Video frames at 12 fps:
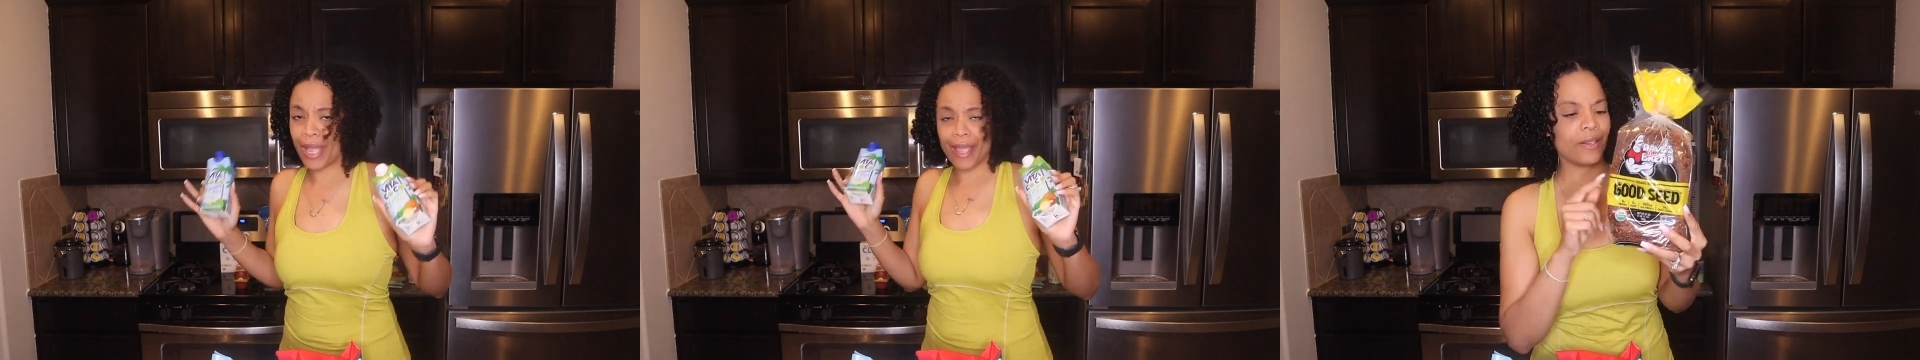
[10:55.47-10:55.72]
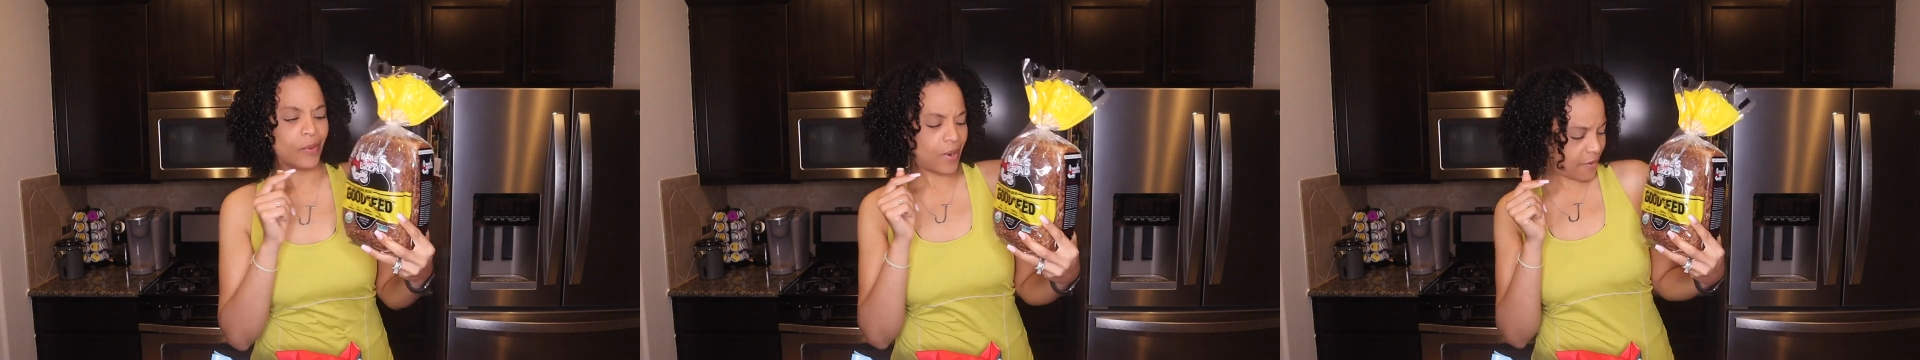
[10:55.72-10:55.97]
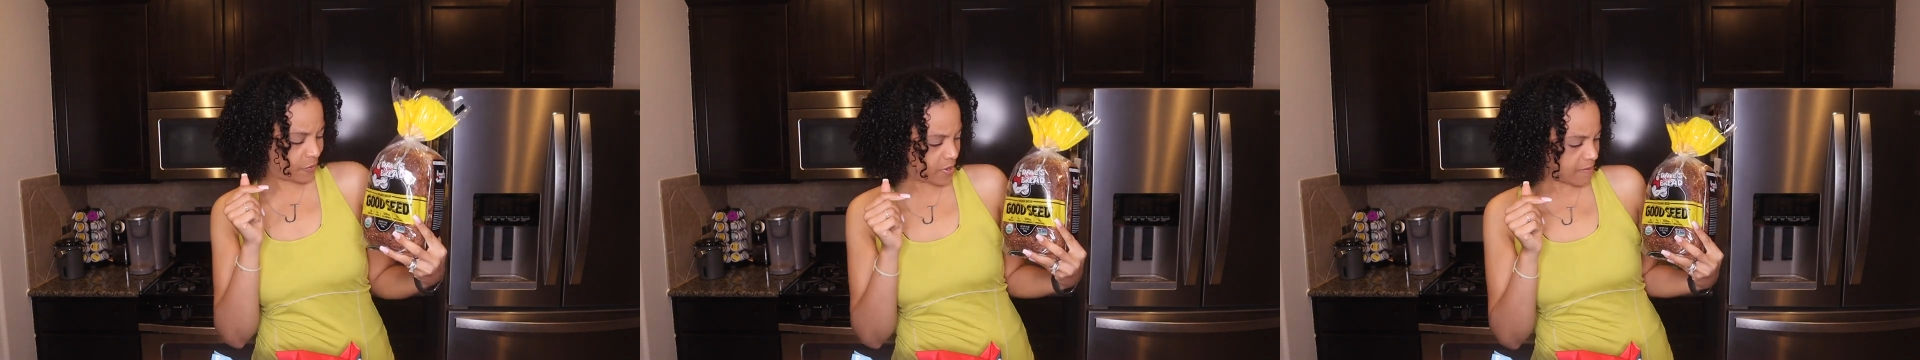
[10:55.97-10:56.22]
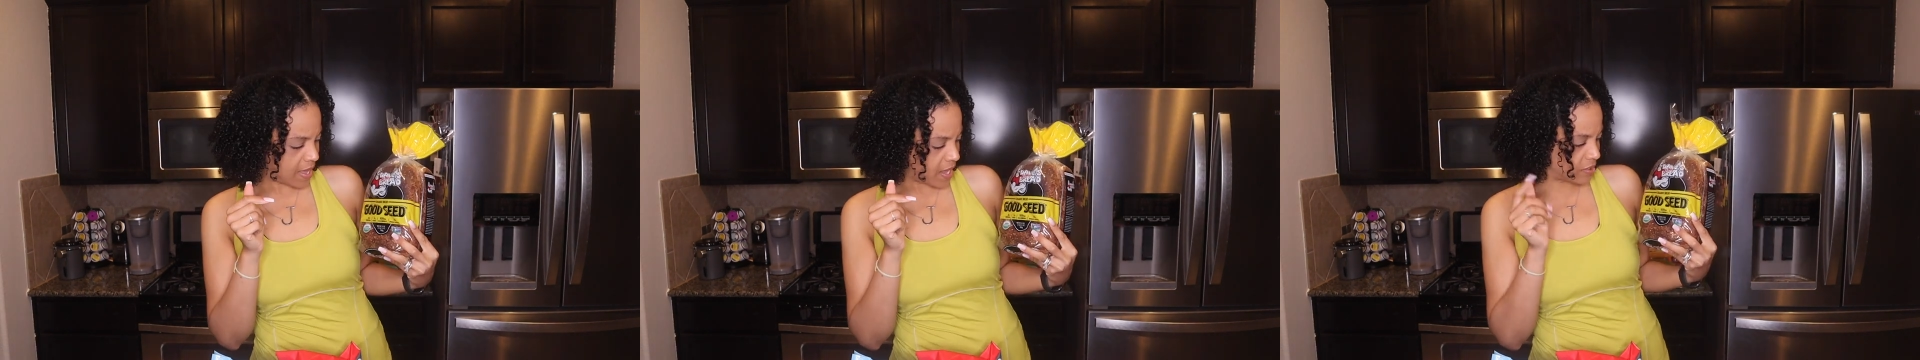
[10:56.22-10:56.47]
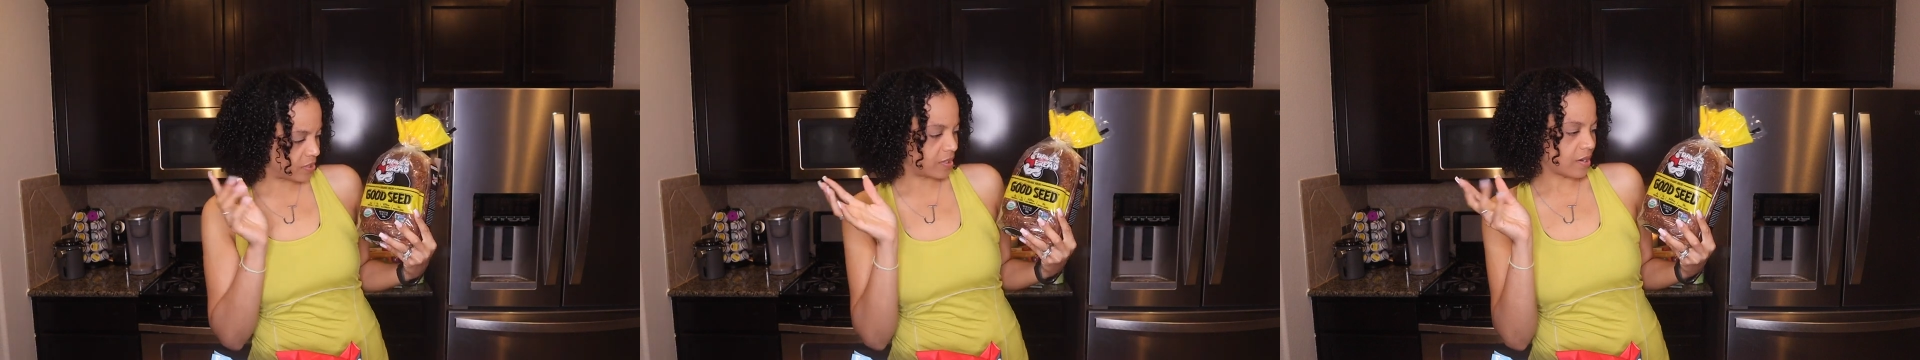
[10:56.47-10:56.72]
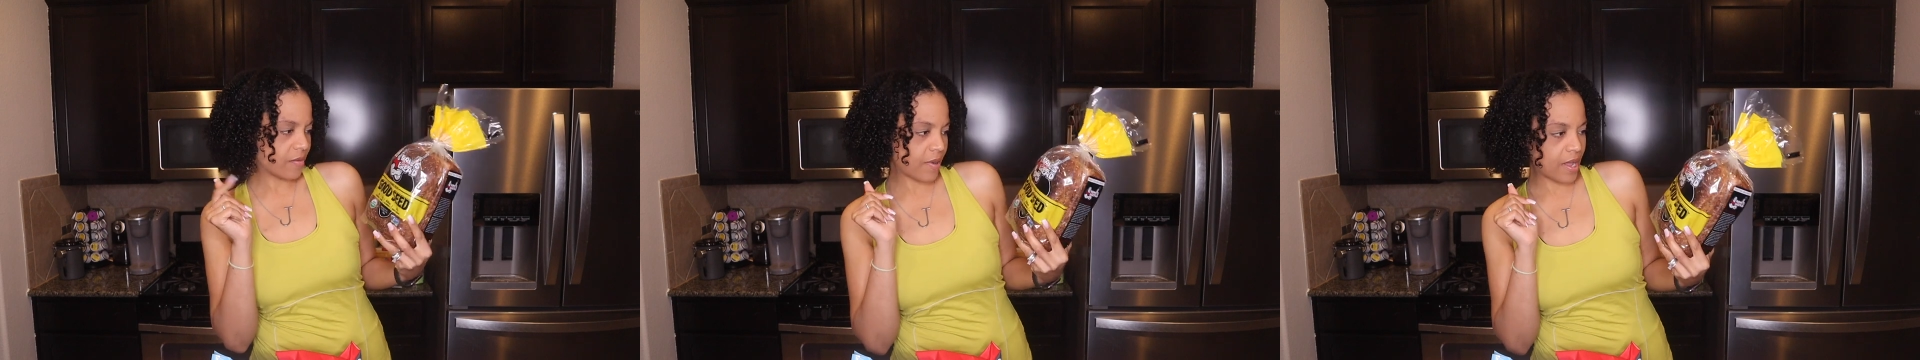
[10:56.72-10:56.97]
I'm, wow, we
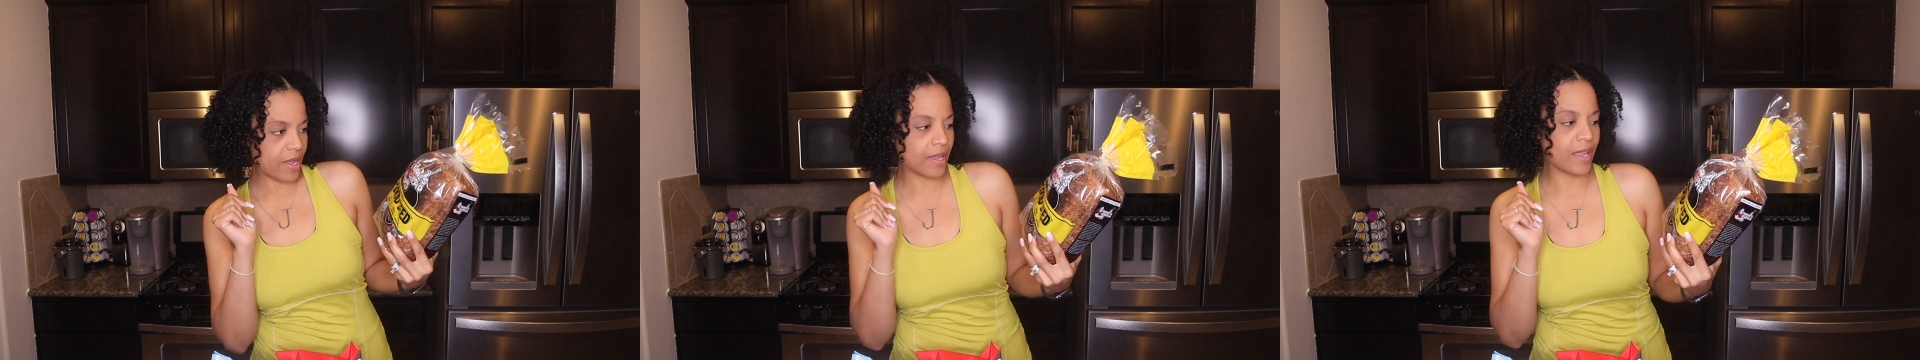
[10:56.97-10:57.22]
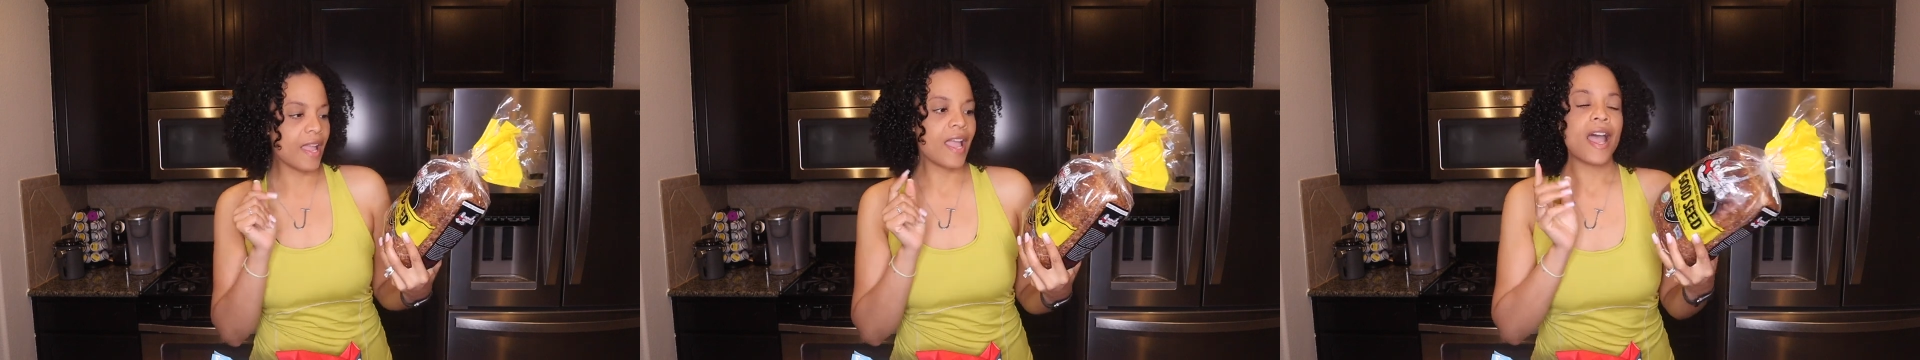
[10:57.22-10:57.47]
matching, okay.